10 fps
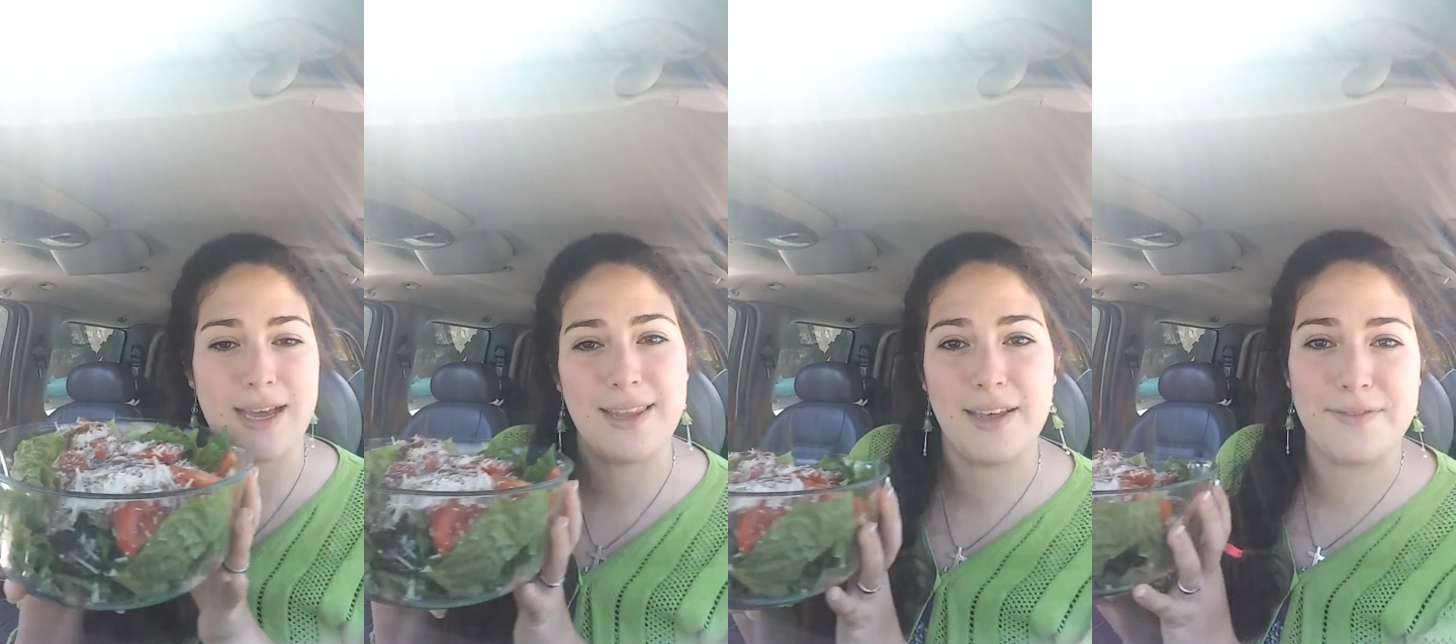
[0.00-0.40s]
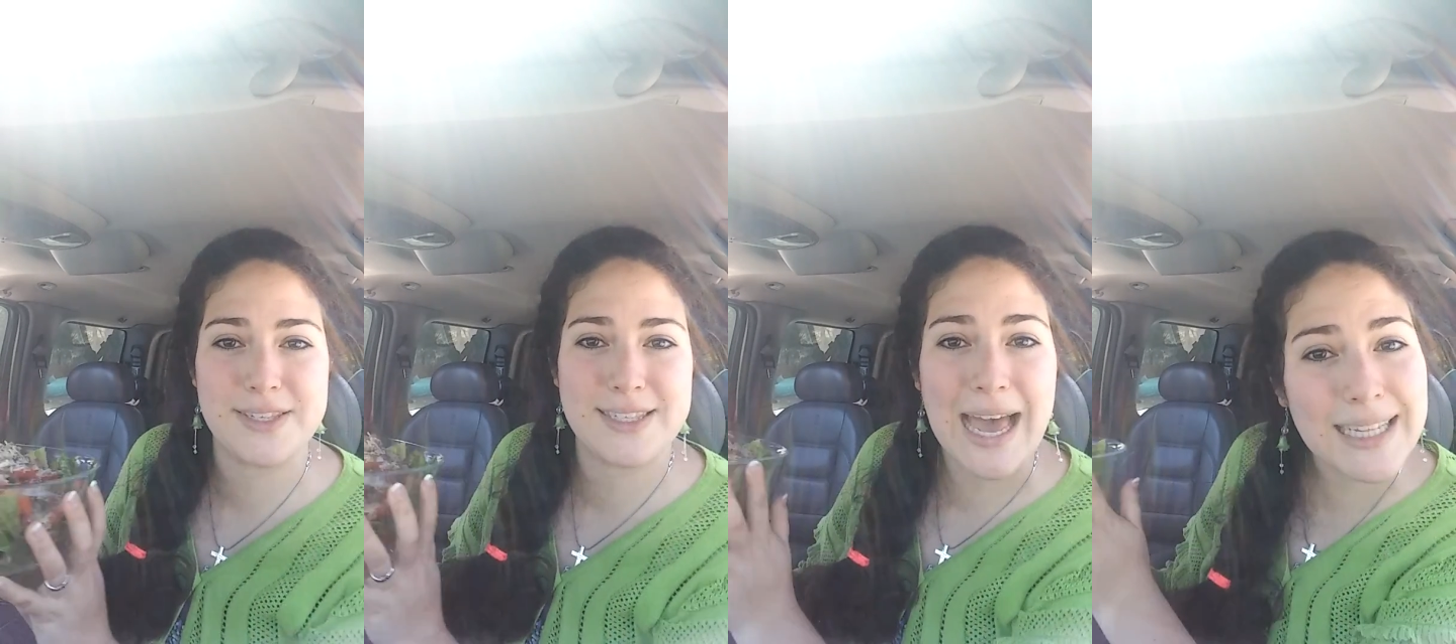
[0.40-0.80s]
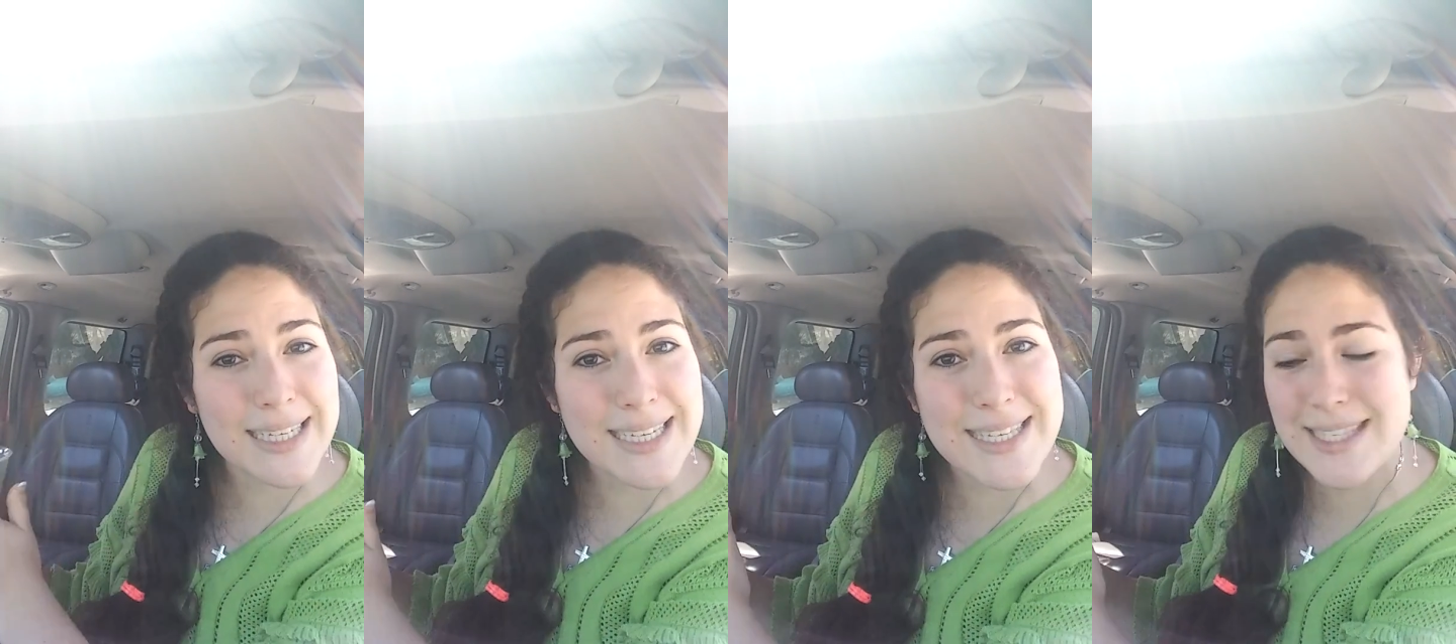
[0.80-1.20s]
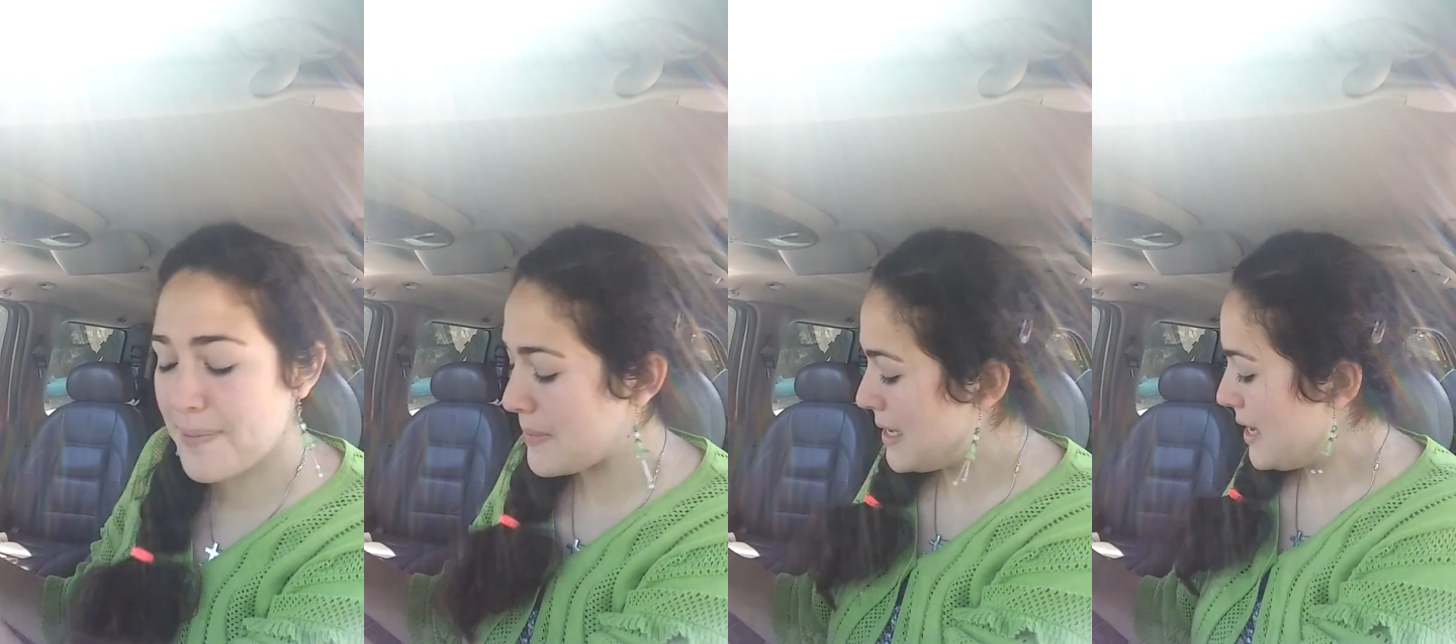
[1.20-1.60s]
I love salads
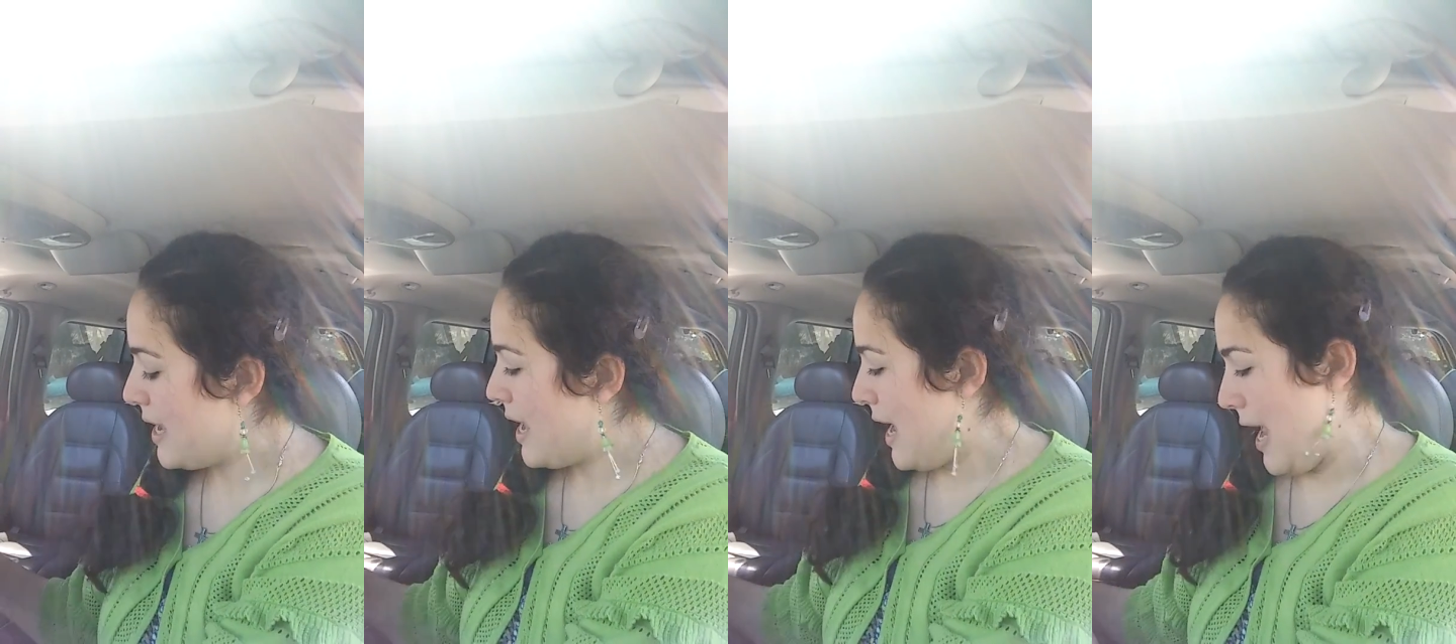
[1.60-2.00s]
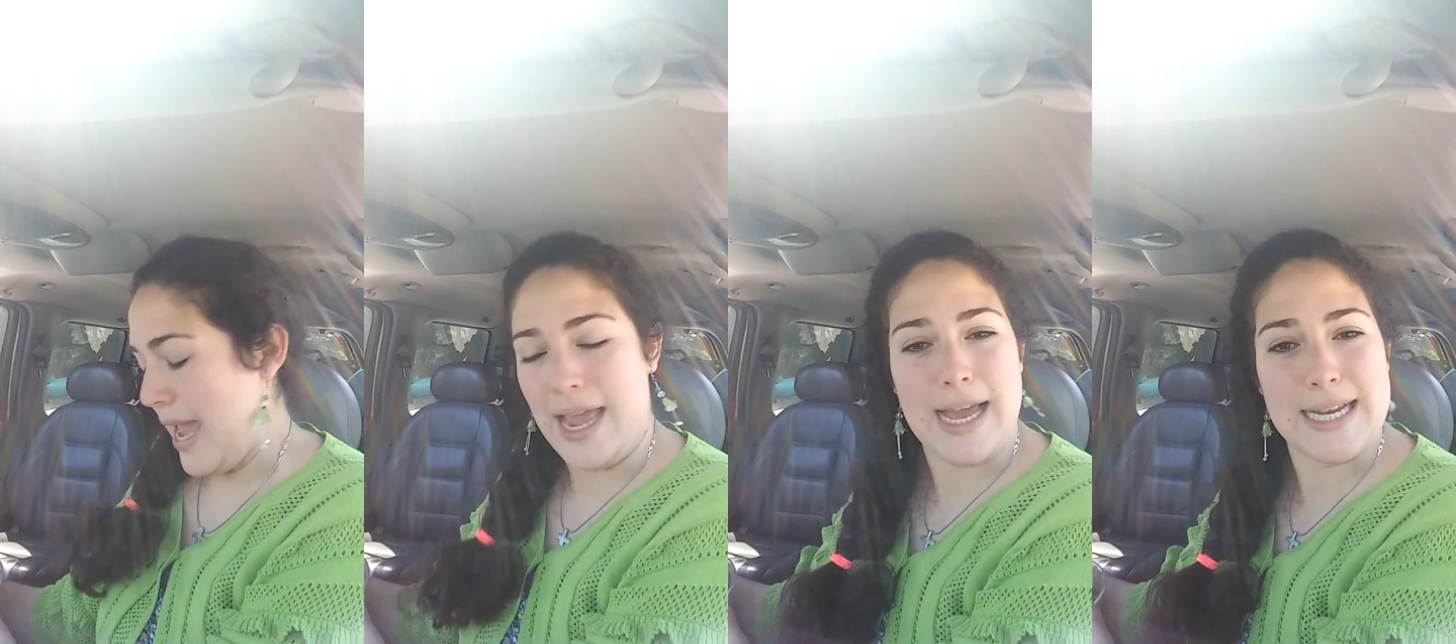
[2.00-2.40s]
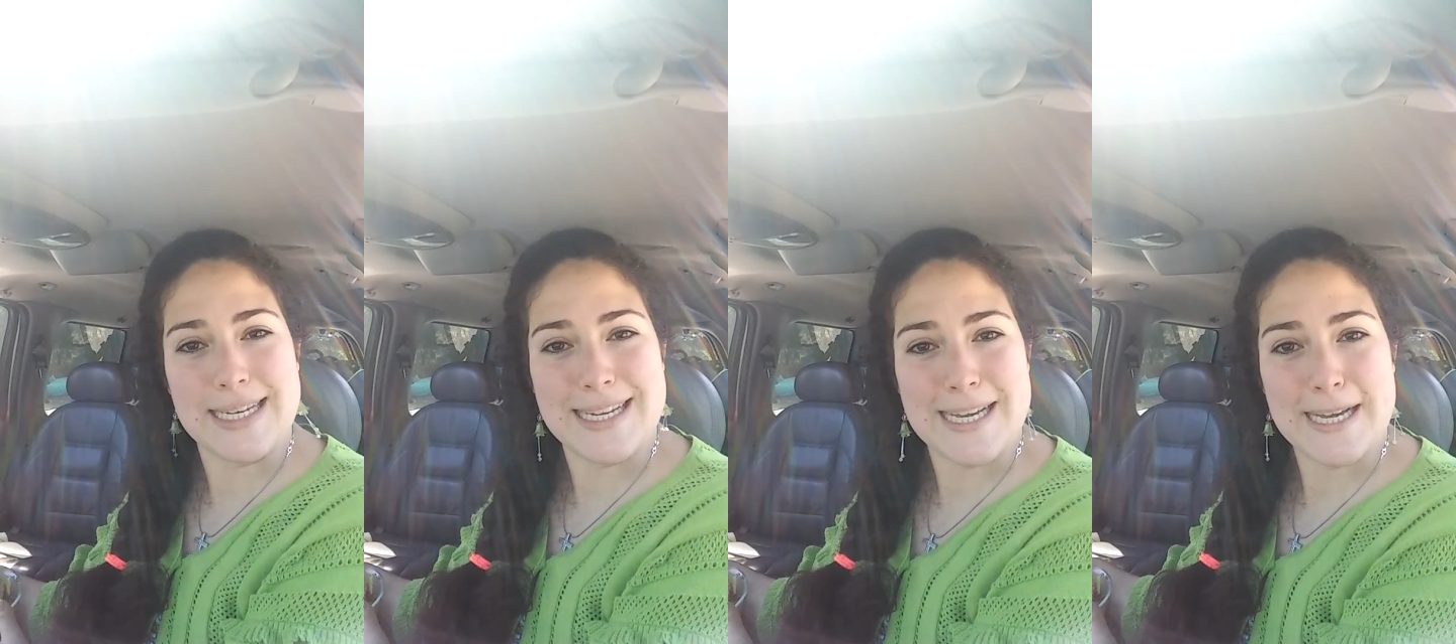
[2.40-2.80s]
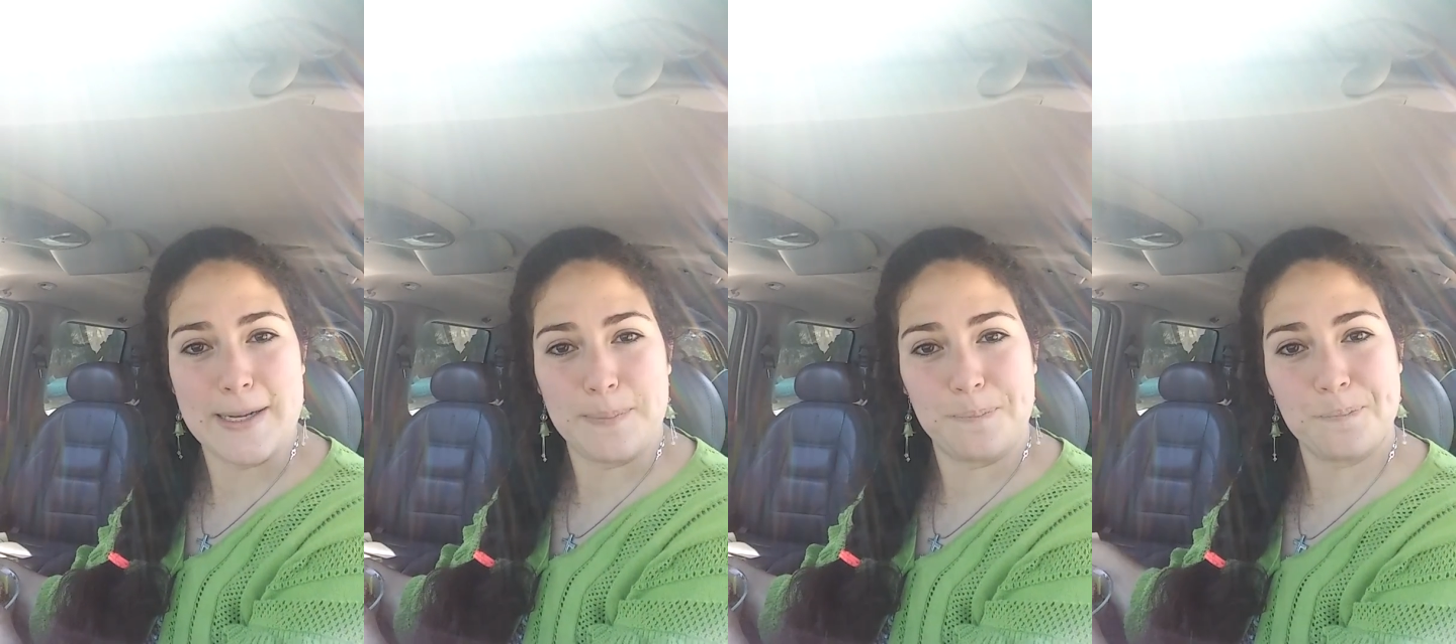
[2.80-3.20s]
and uh,